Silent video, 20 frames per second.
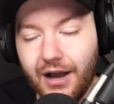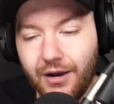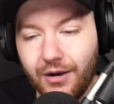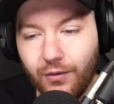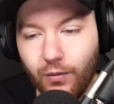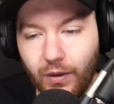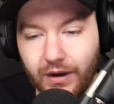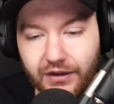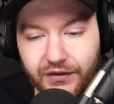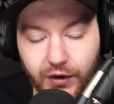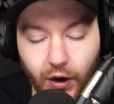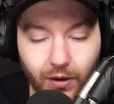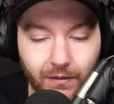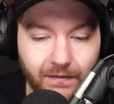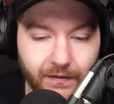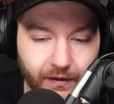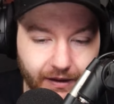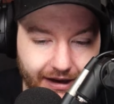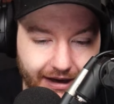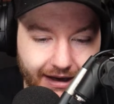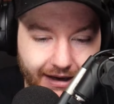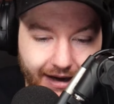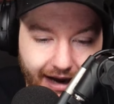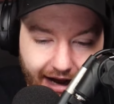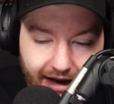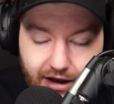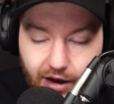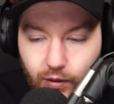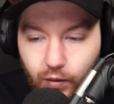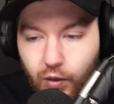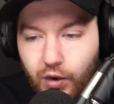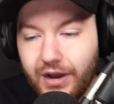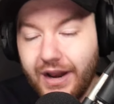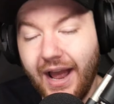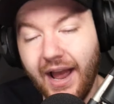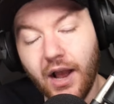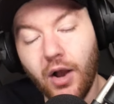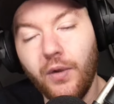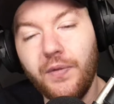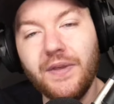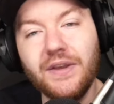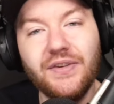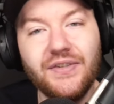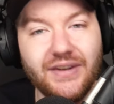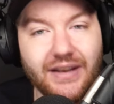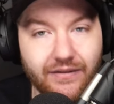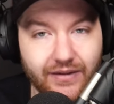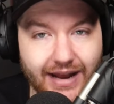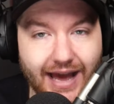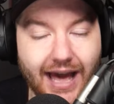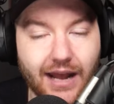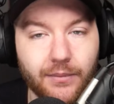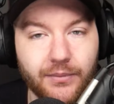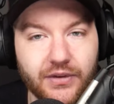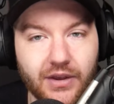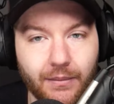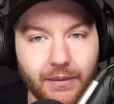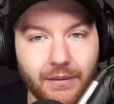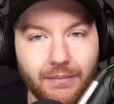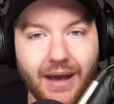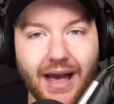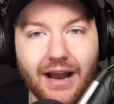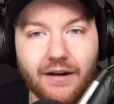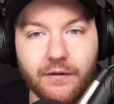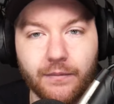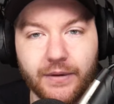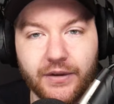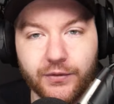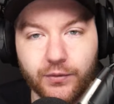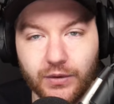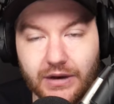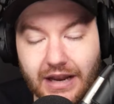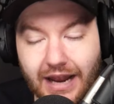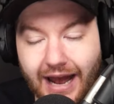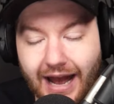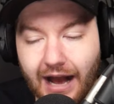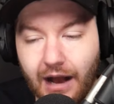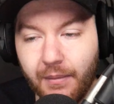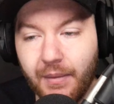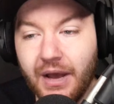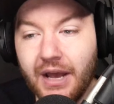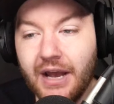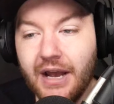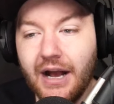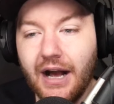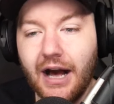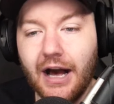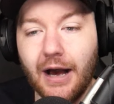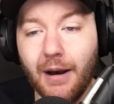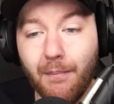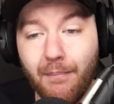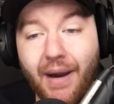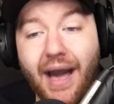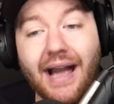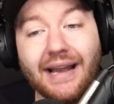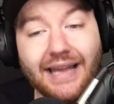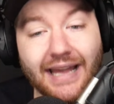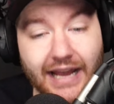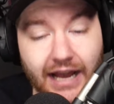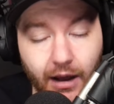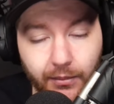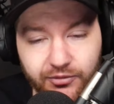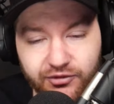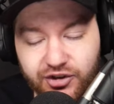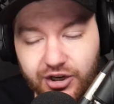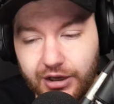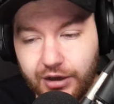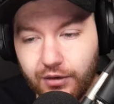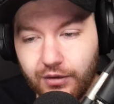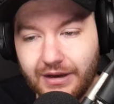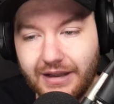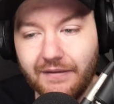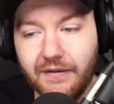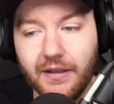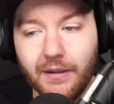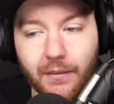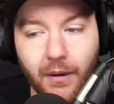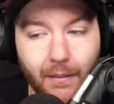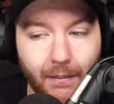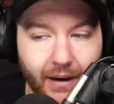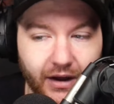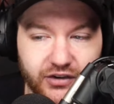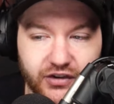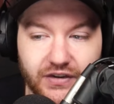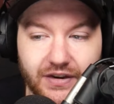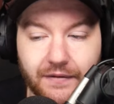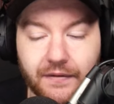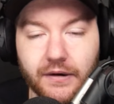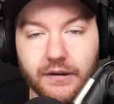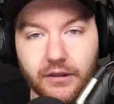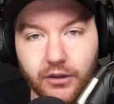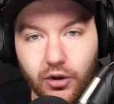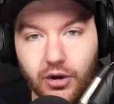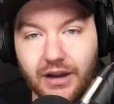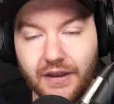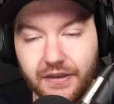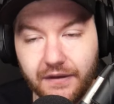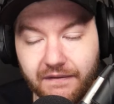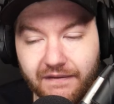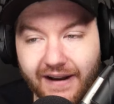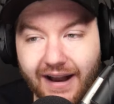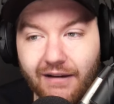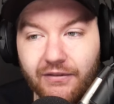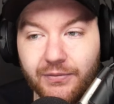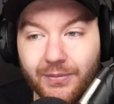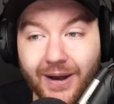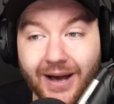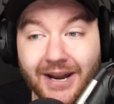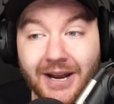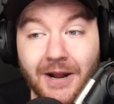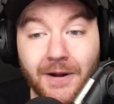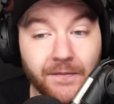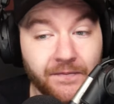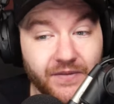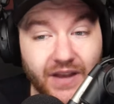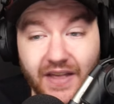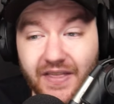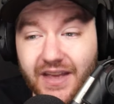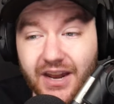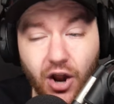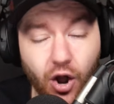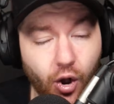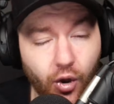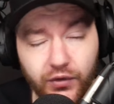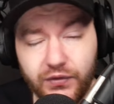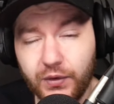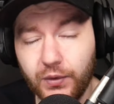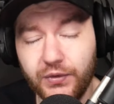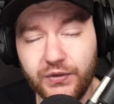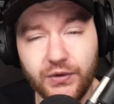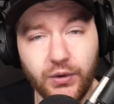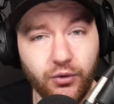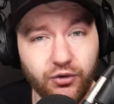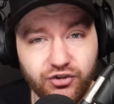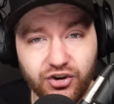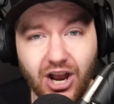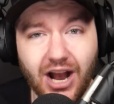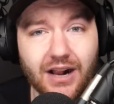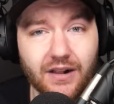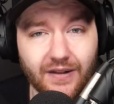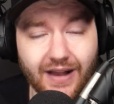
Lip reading: what is hopefully, knock on wood, a healthy Steven Adams coming back from his rehab, backing up Sengun, giving them a much different look at the five spot, and then also still Jock